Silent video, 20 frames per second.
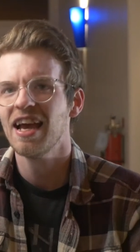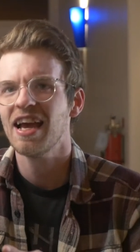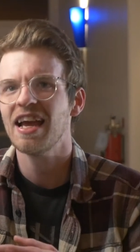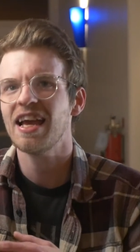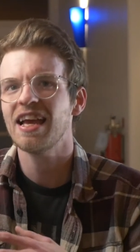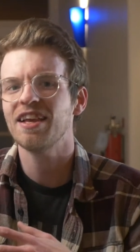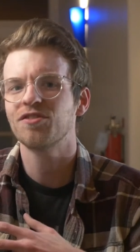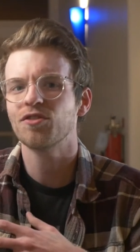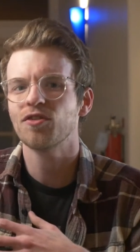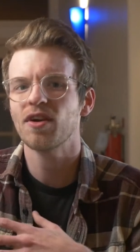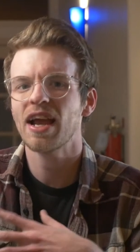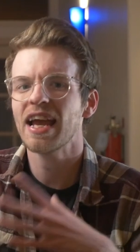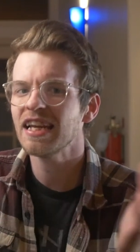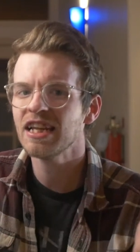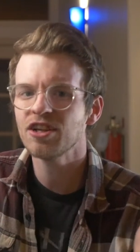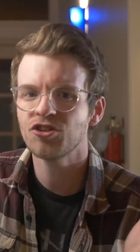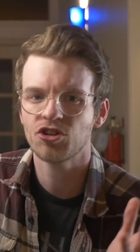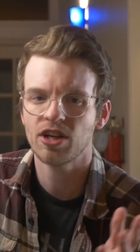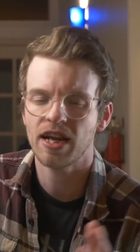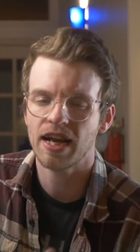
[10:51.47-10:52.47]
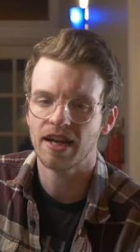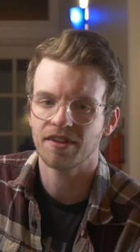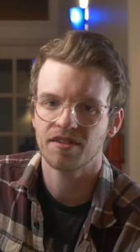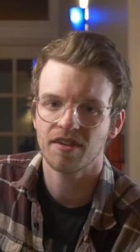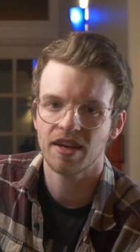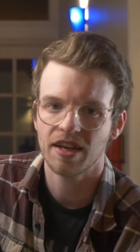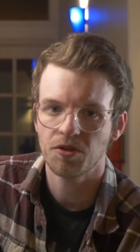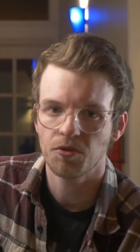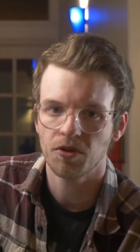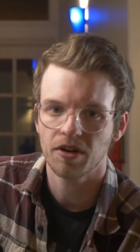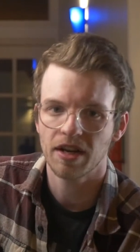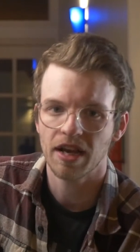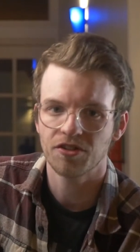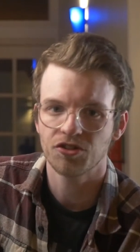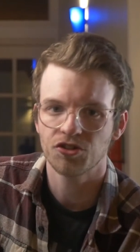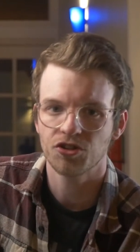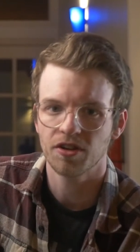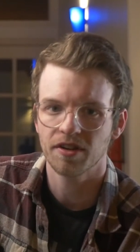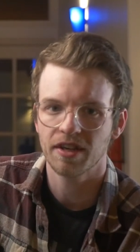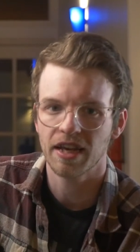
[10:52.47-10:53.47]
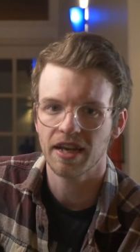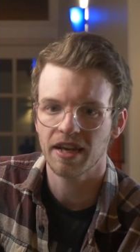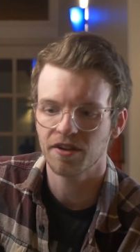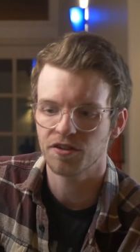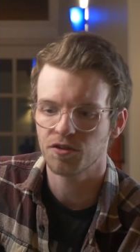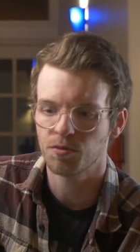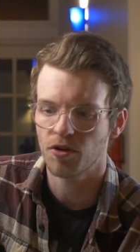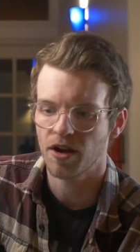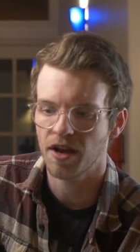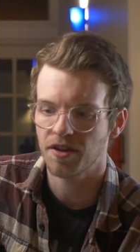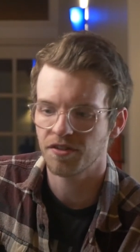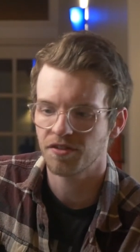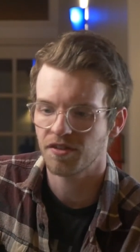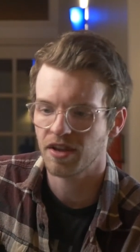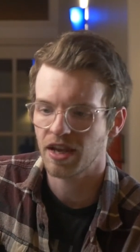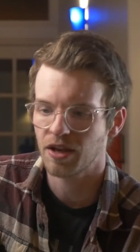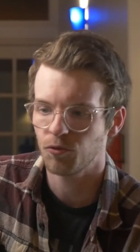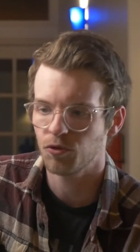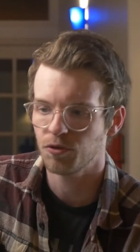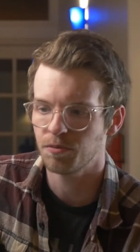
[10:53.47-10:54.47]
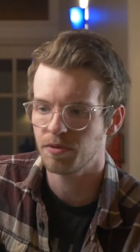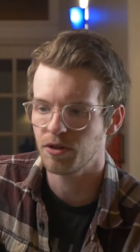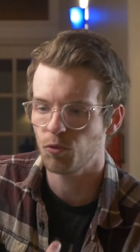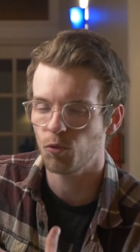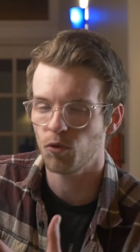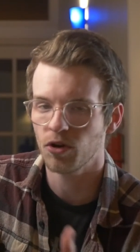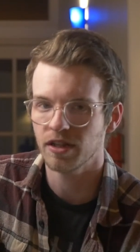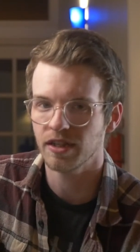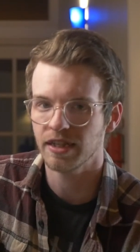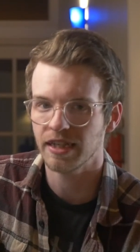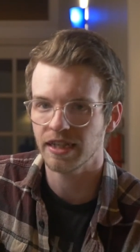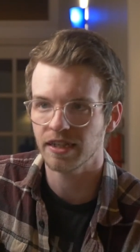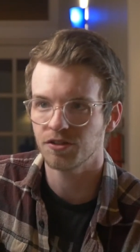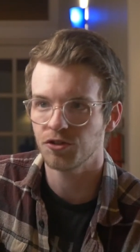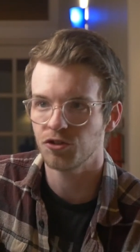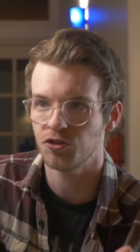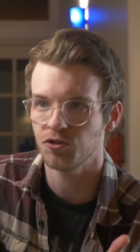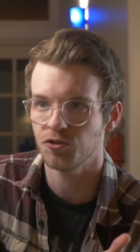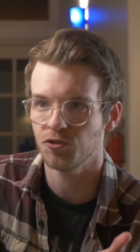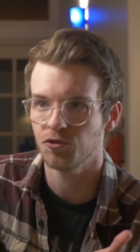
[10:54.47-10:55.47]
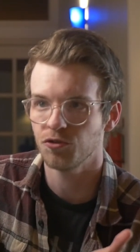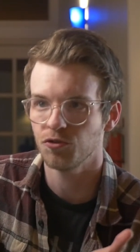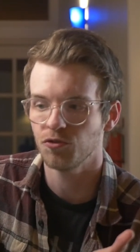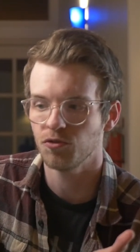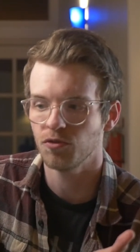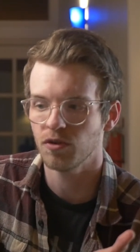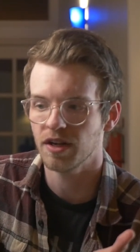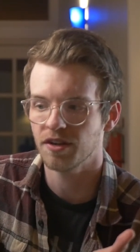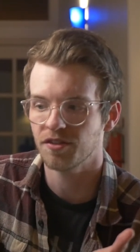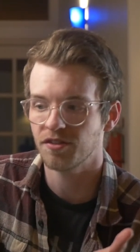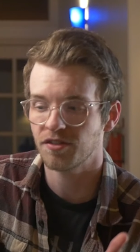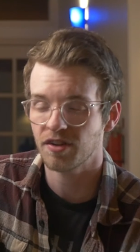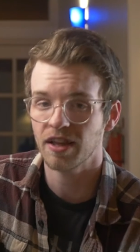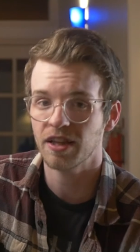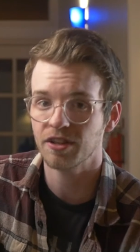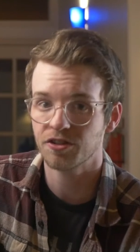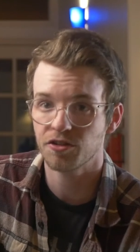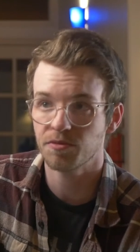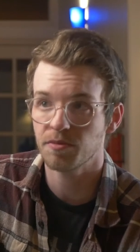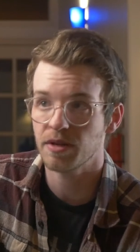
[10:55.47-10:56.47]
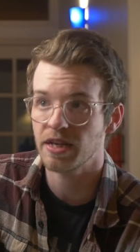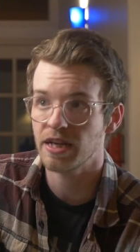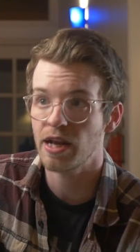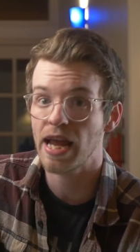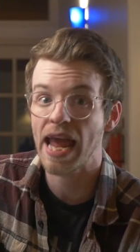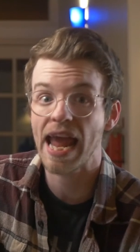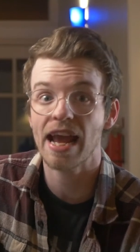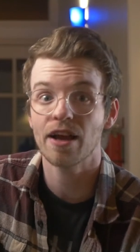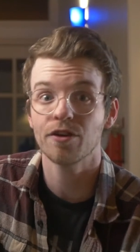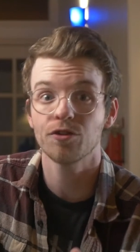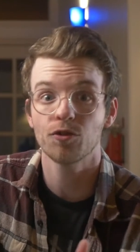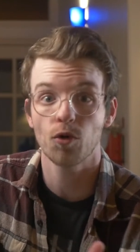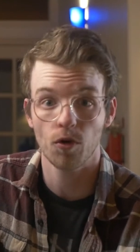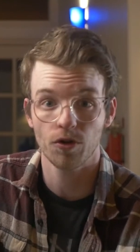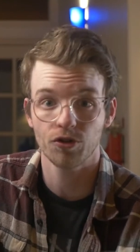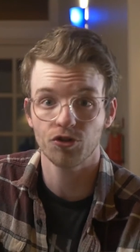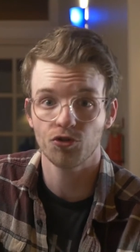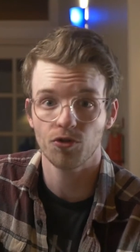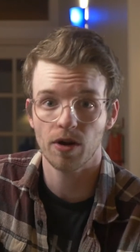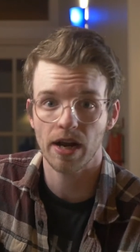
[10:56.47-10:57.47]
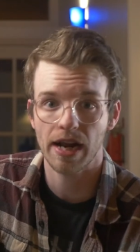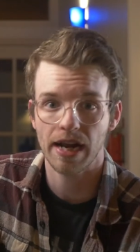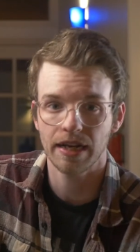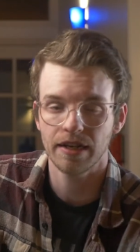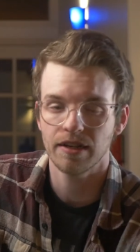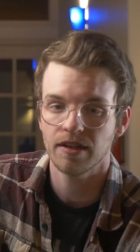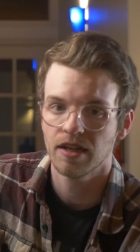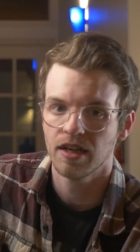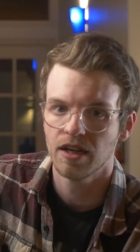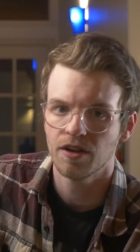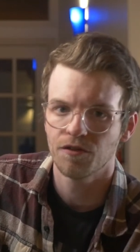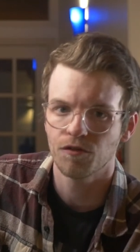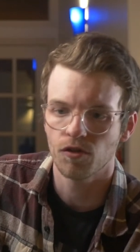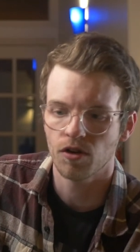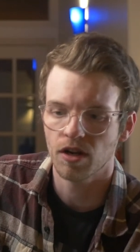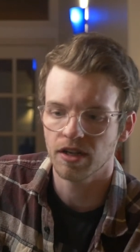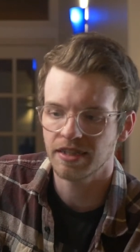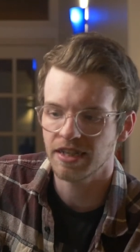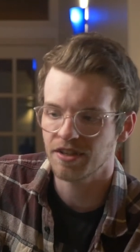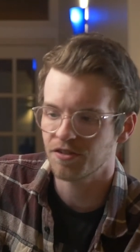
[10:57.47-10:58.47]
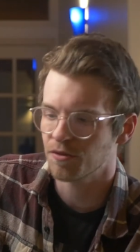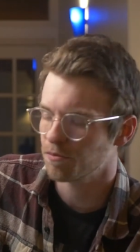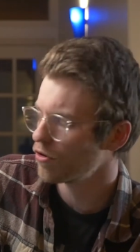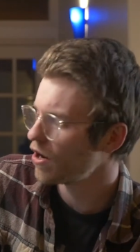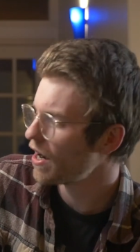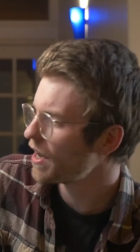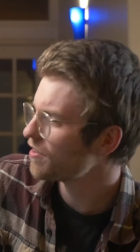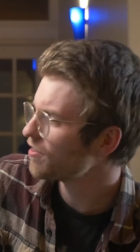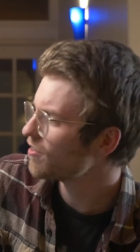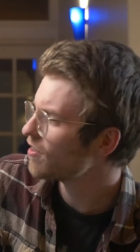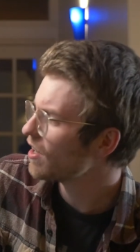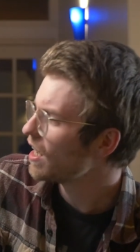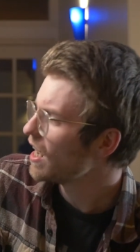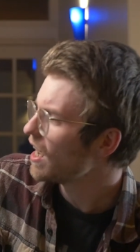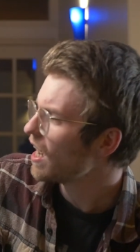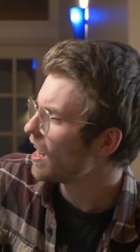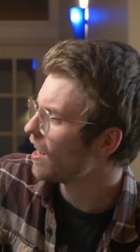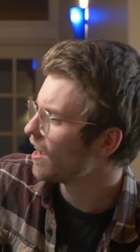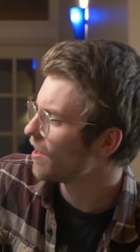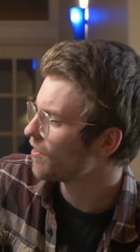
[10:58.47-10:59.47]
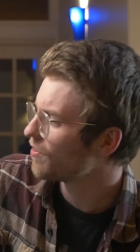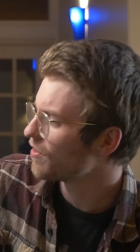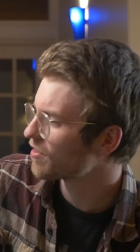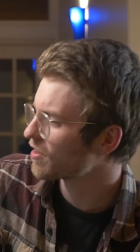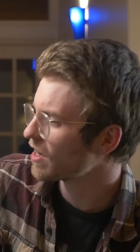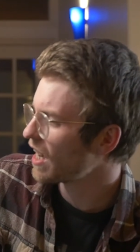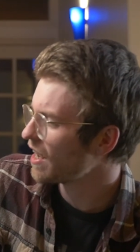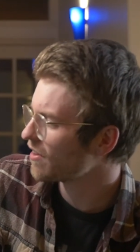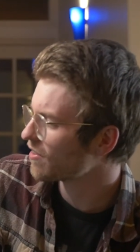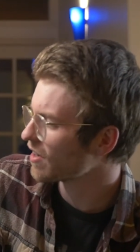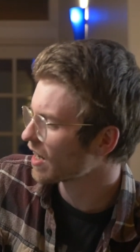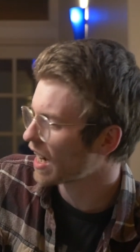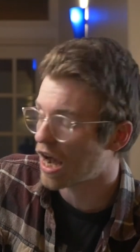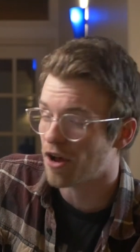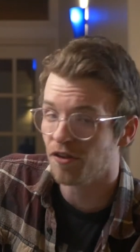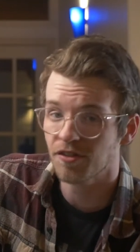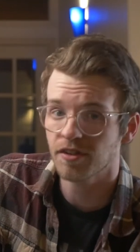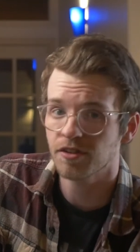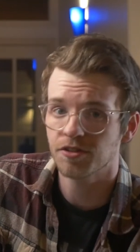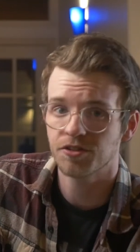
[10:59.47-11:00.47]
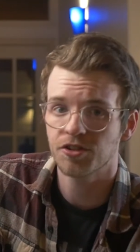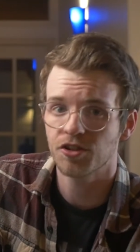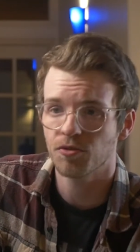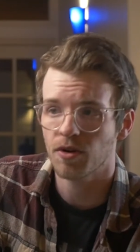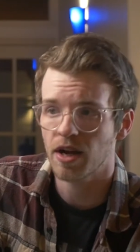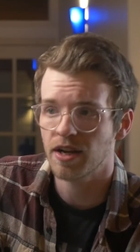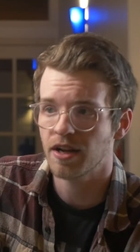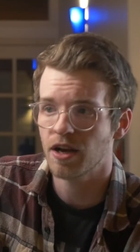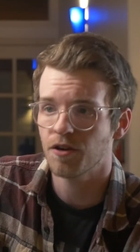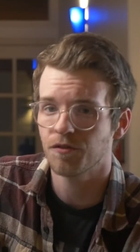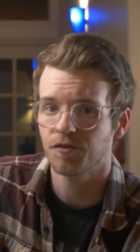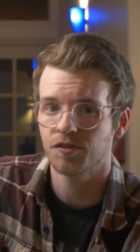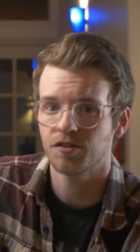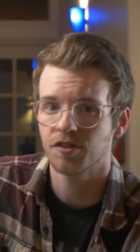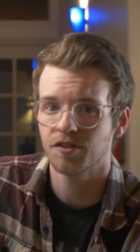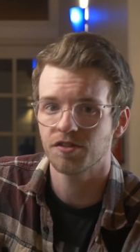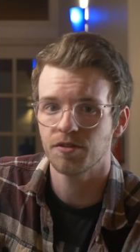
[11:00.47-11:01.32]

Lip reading: is there any chance anyone has Chungking Express and would be willing to sell it to me and or trade for a decent price? This guy's like, I'll sell it to you right now for 60